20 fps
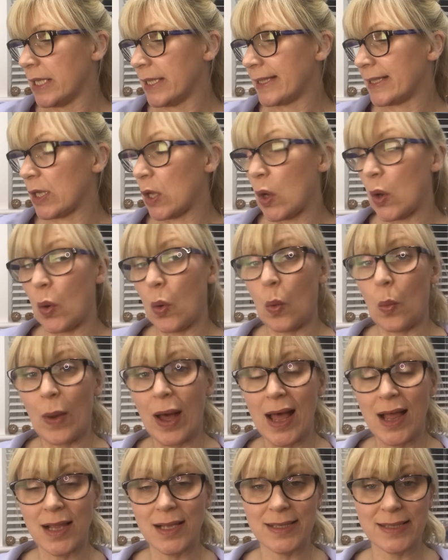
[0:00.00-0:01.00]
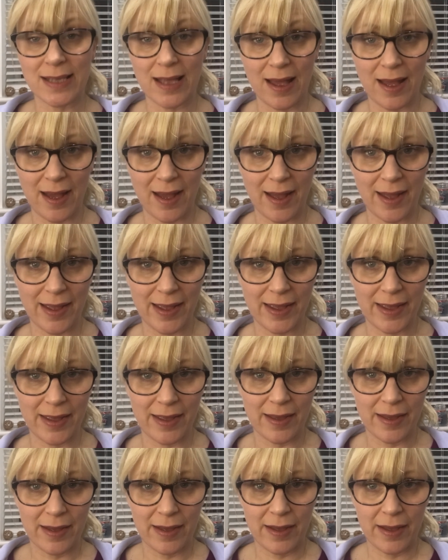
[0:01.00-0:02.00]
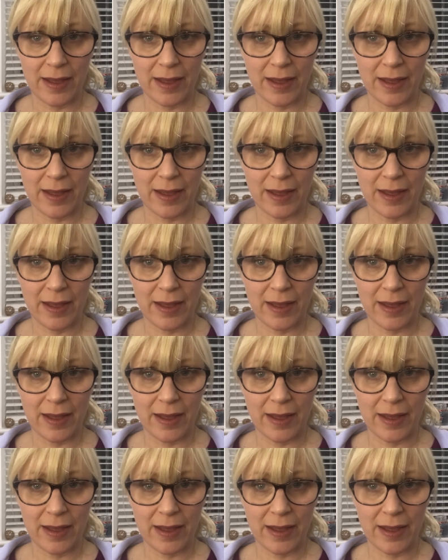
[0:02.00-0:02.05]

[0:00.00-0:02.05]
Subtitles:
So whilst I